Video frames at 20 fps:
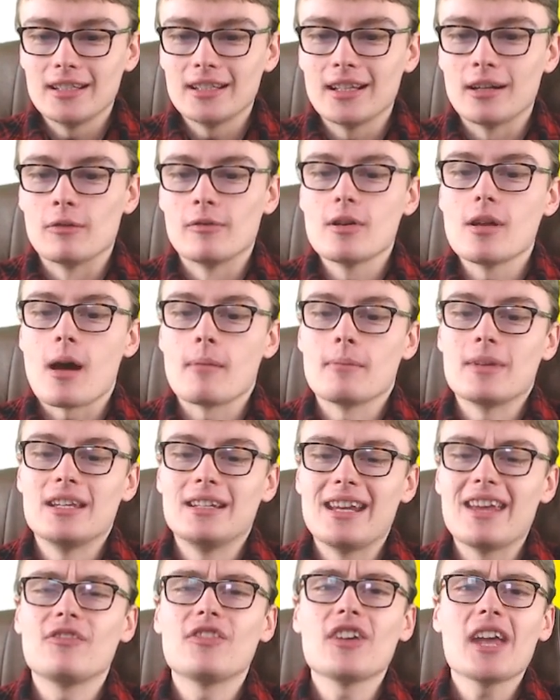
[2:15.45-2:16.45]
you know, I
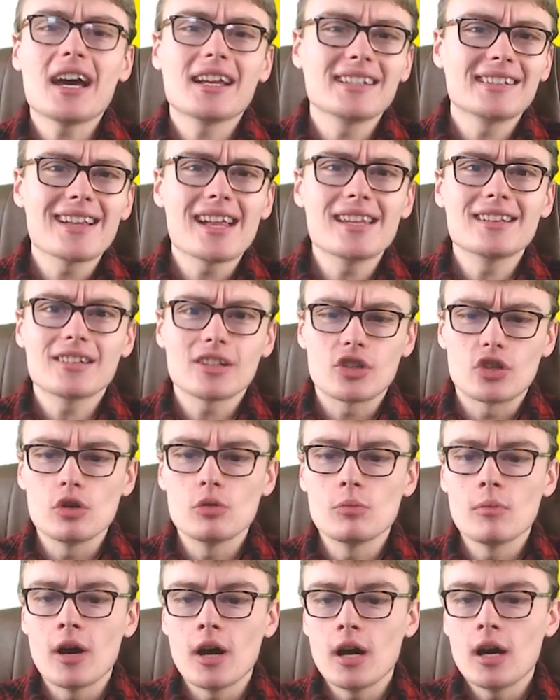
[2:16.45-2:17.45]
mean, if they had a sense of
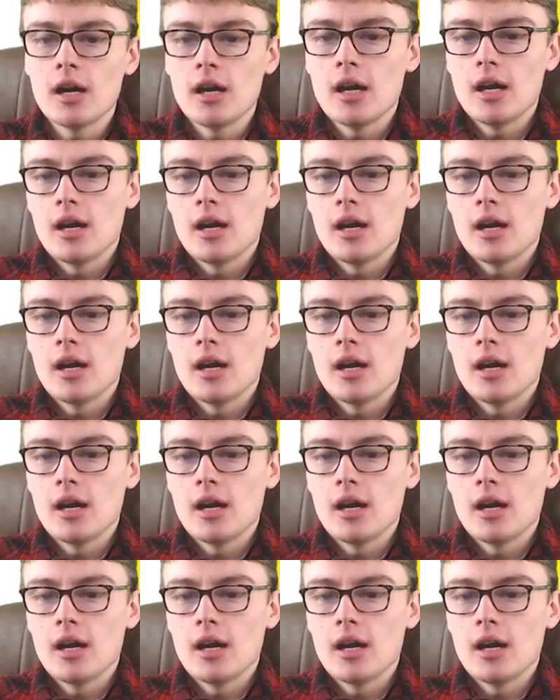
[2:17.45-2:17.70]
humour,